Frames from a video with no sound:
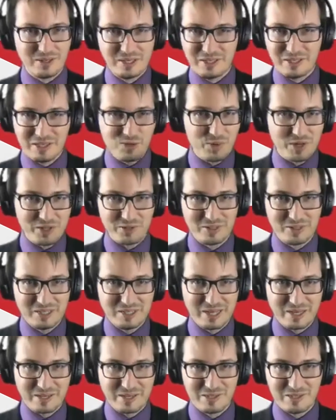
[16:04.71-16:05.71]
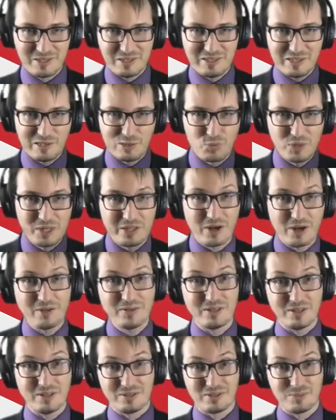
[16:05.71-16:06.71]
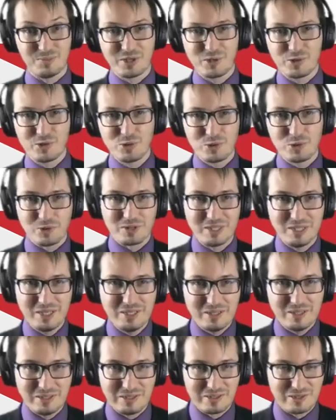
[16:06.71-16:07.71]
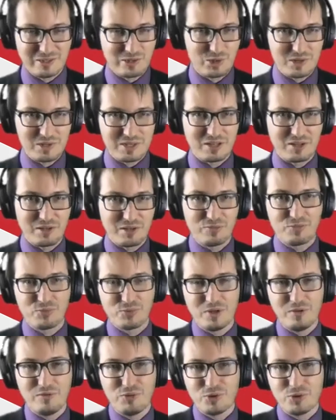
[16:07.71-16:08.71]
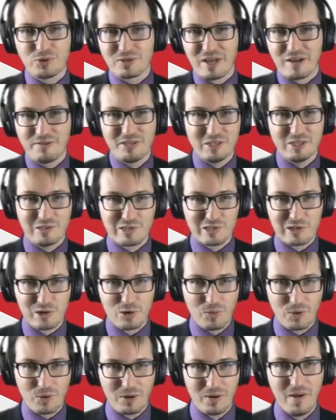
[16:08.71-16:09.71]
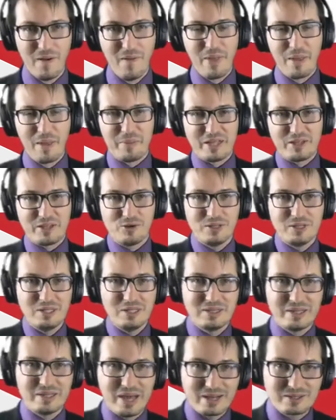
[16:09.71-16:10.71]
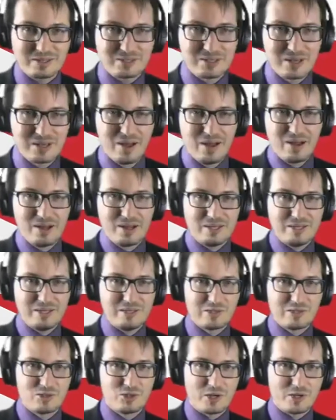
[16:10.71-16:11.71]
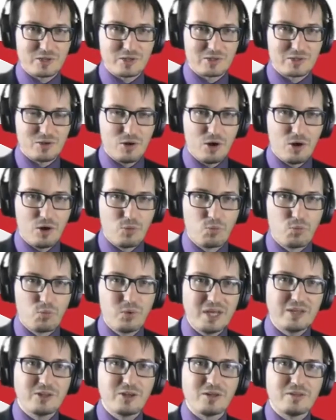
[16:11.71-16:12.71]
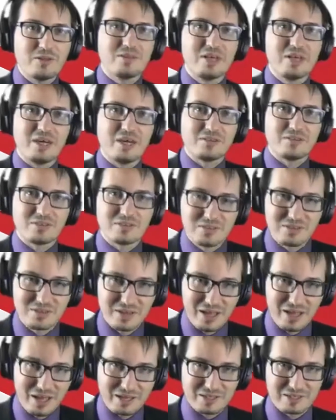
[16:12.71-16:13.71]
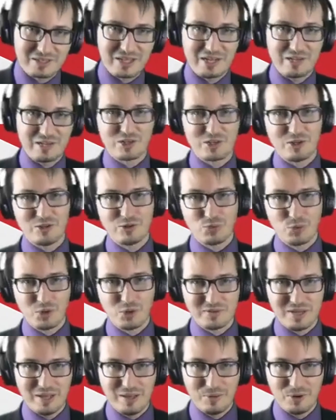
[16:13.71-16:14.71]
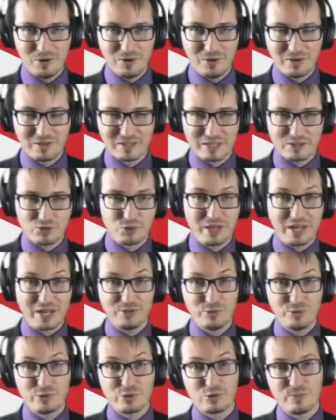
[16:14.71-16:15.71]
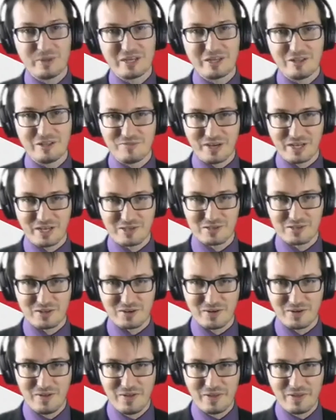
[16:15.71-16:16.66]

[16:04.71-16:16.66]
It is what an index is. It is redundant because you don't need it. It's just that if you don't have it, it's slower. But an index is just a redundant extension to a table that you can use to make it faster.